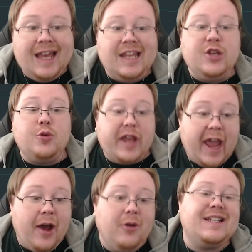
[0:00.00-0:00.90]
You
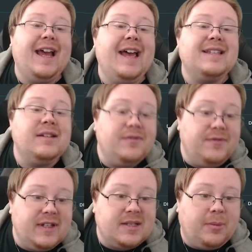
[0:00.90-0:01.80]
count as
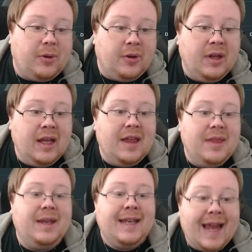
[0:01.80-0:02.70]
invisible
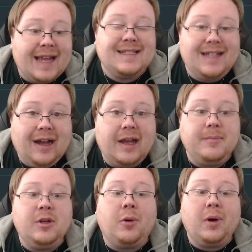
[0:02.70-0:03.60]
the next time
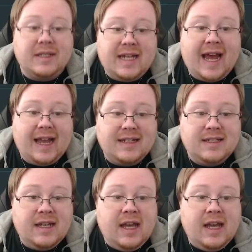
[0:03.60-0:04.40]
you're attacked.